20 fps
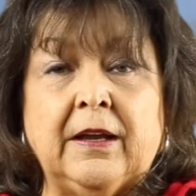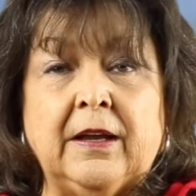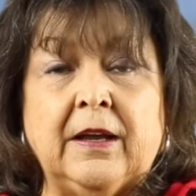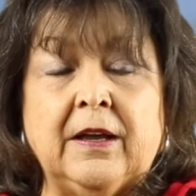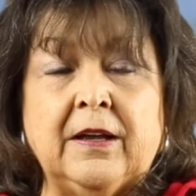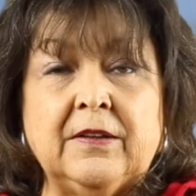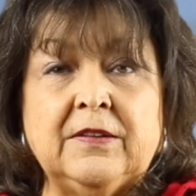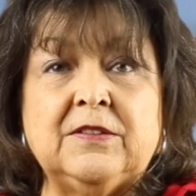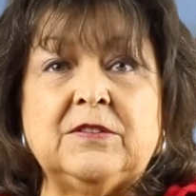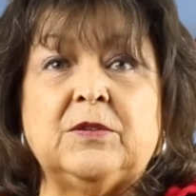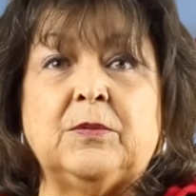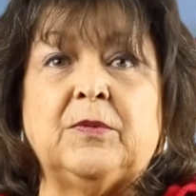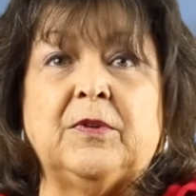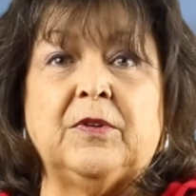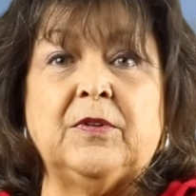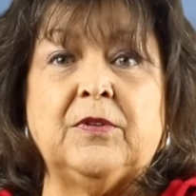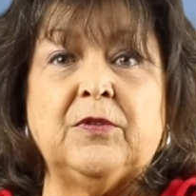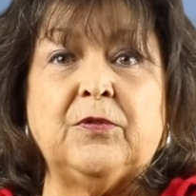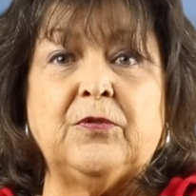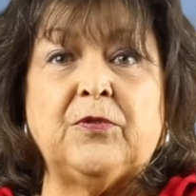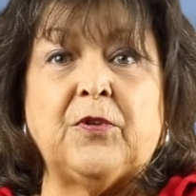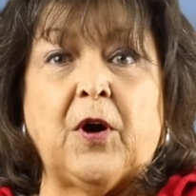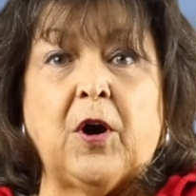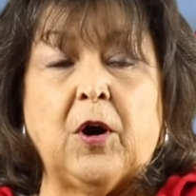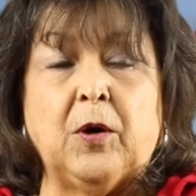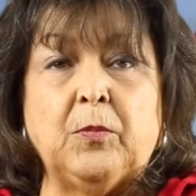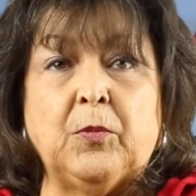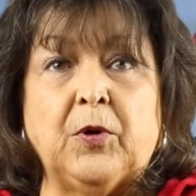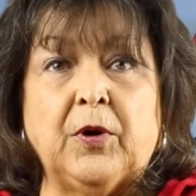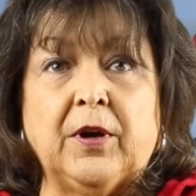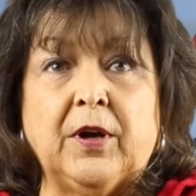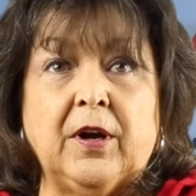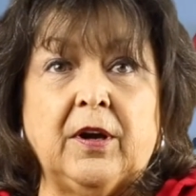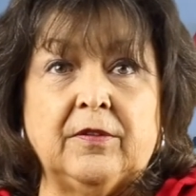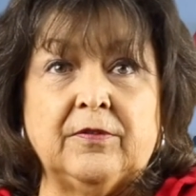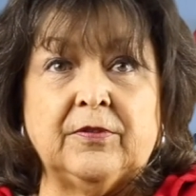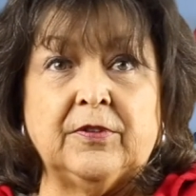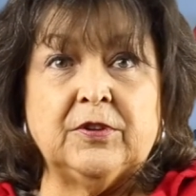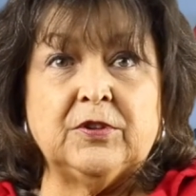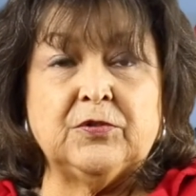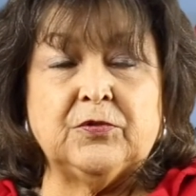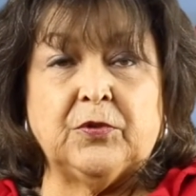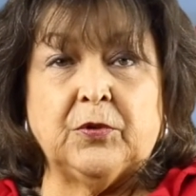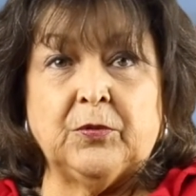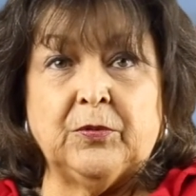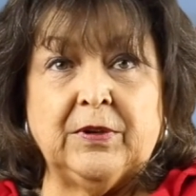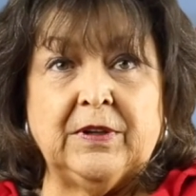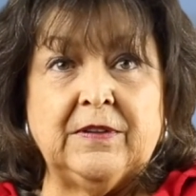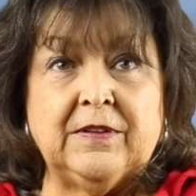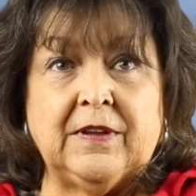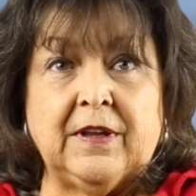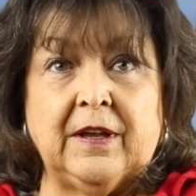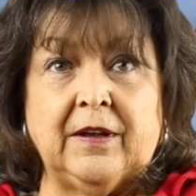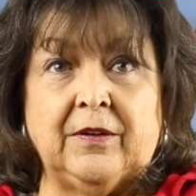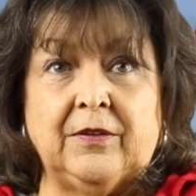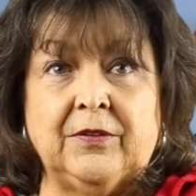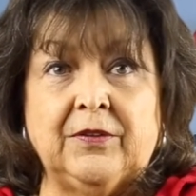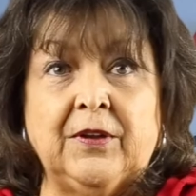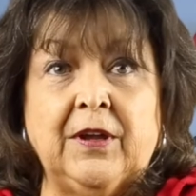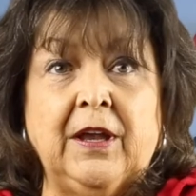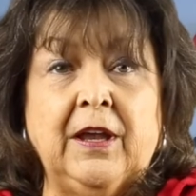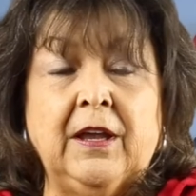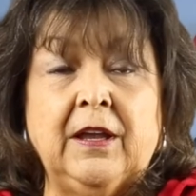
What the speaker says: customers far more coverage for resales